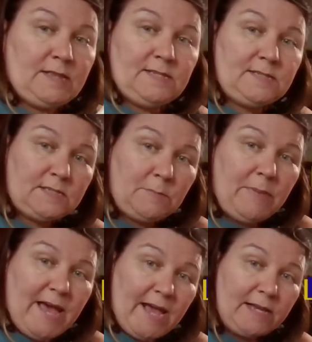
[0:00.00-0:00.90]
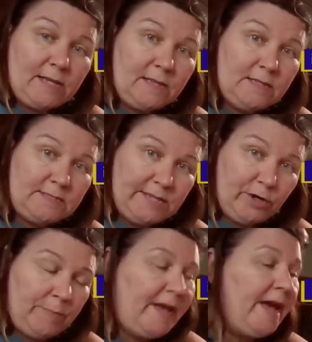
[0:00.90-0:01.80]
This is the back, the
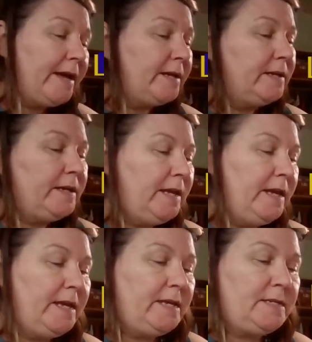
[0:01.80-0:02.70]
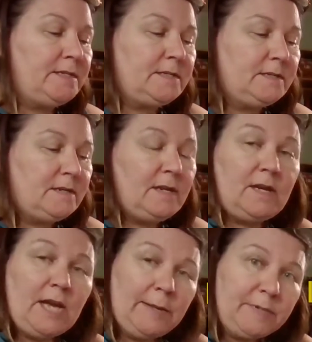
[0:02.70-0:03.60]
center back, and
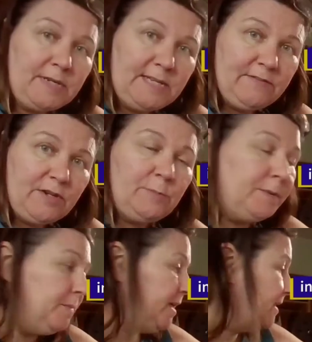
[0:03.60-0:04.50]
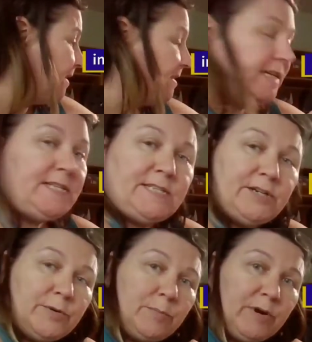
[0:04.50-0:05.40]
I'm going to leave it open because it's
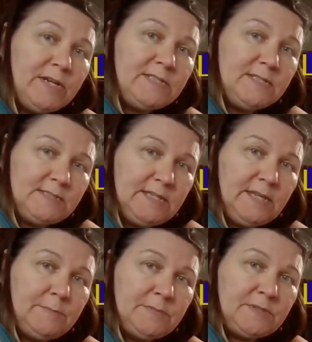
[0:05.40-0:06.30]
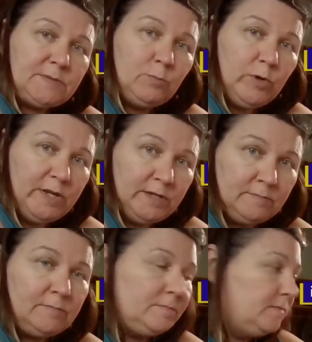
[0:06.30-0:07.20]
easier to press the seams
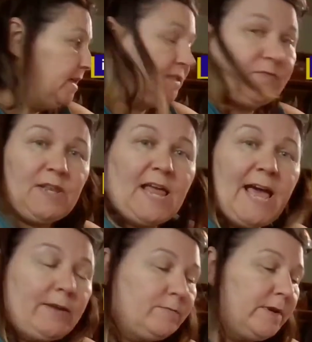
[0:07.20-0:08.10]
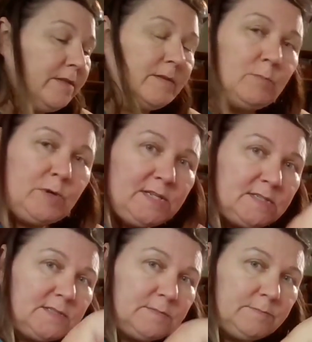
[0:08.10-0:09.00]
when it's flat rather than when
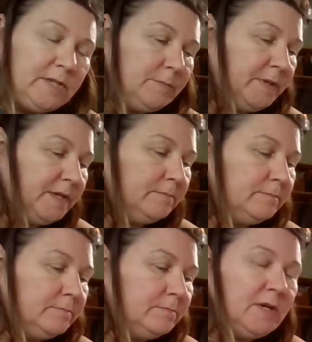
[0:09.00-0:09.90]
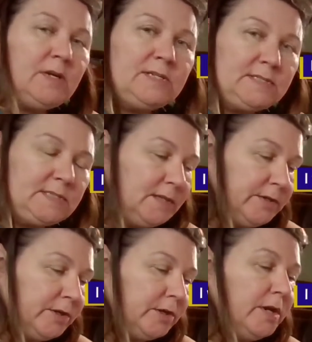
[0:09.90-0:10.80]
it's in a big
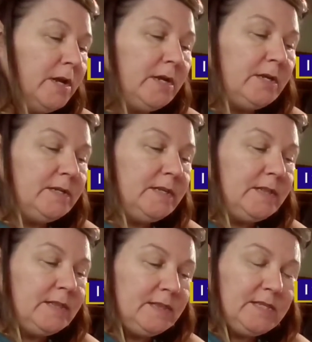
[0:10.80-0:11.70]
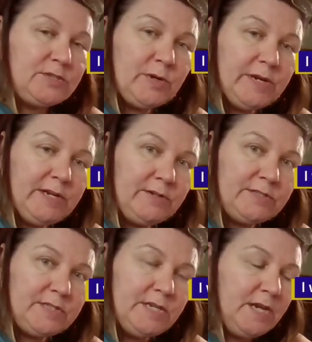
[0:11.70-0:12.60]
cylinder. This right here
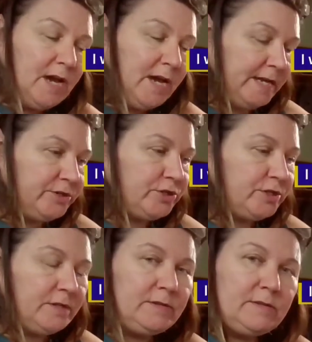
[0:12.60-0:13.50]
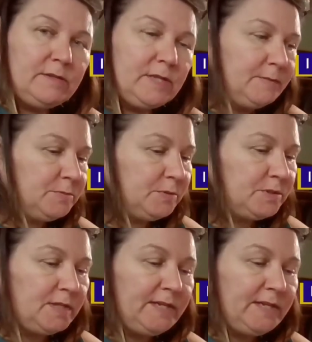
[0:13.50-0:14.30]
is the notch that I'm supposed to